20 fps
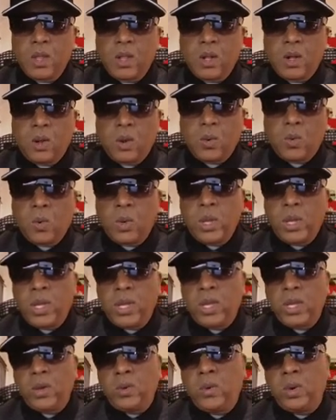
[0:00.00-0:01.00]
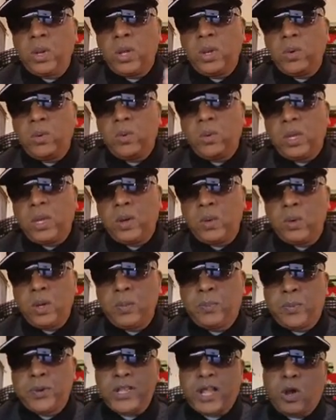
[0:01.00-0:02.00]
We
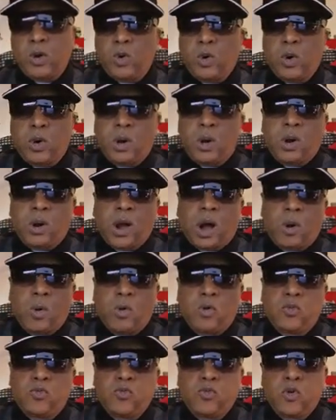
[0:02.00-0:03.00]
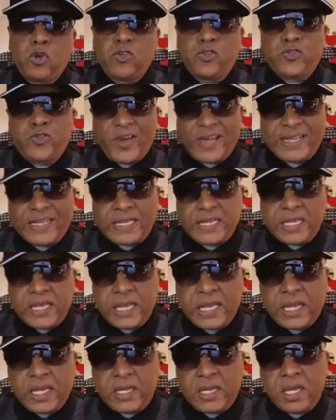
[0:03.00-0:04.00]
put our full faith in
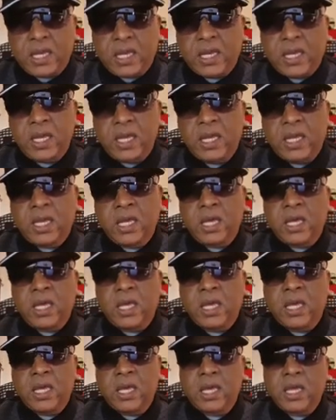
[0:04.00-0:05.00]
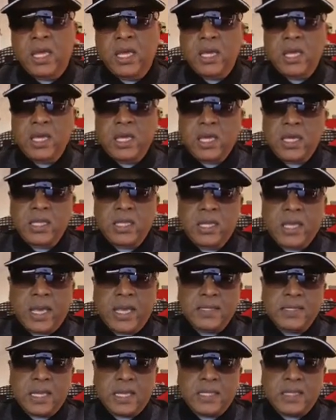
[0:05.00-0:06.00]
the
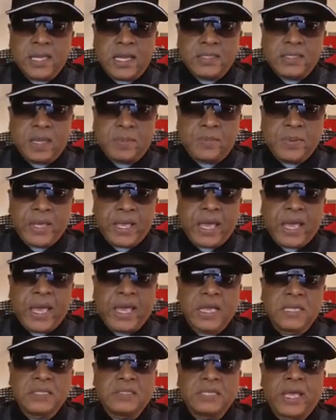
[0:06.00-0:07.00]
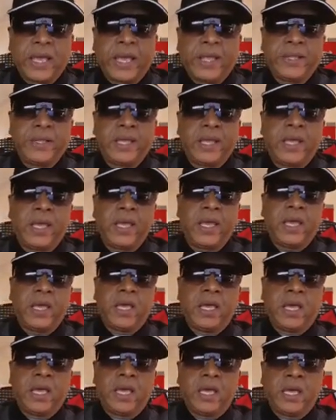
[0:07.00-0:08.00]
SAPS and
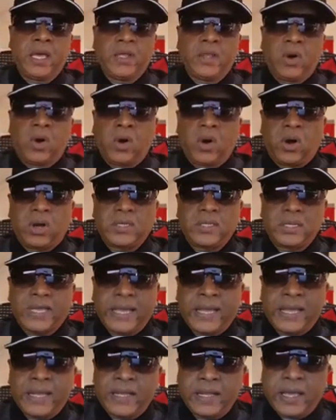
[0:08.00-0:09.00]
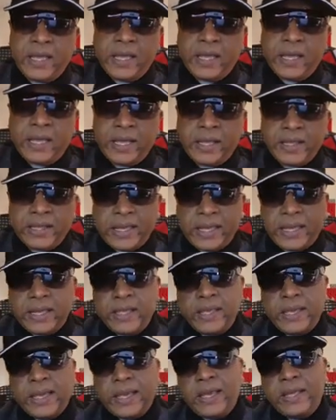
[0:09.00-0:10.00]
the Hawks and the
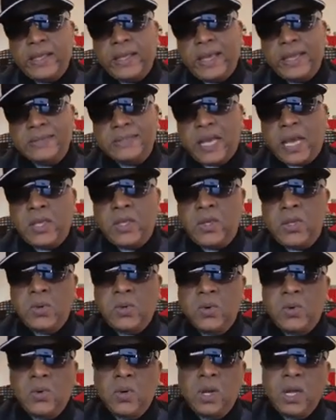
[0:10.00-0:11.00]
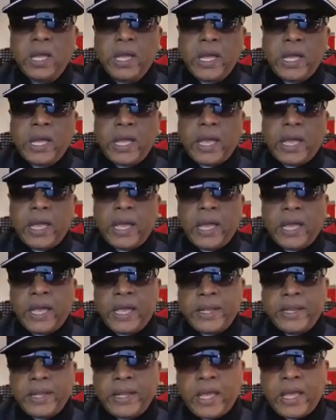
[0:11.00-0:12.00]
SIU,
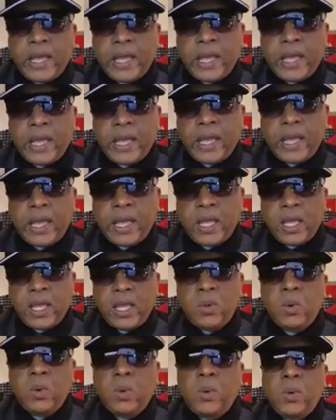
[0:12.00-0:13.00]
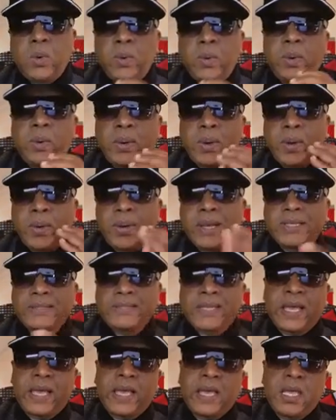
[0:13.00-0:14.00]
and we
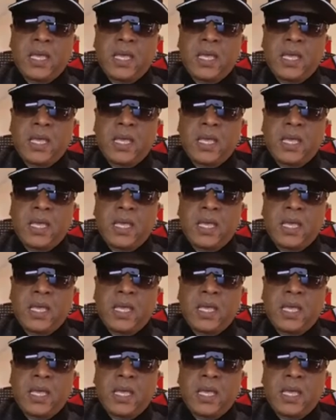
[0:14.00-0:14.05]
say